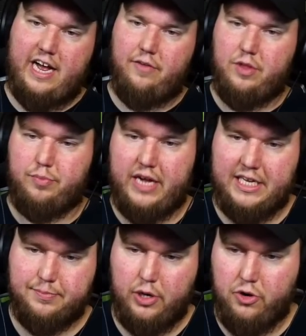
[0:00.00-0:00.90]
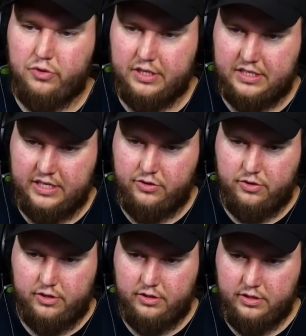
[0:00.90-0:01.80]
out the blast bow, the
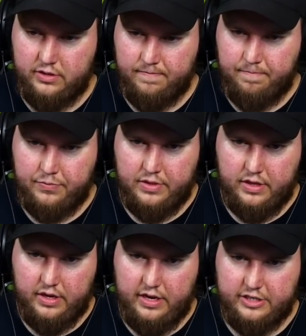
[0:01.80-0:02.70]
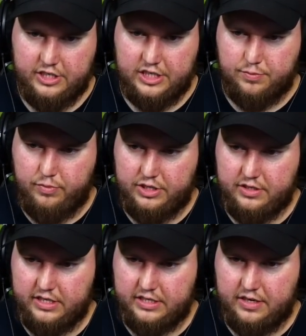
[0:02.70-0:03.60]
single, and just as
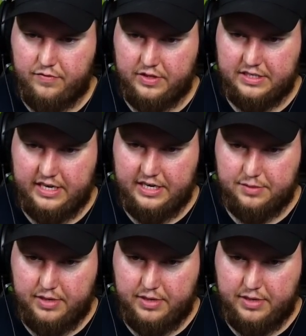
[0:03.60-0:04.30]
much of the stuff on the side as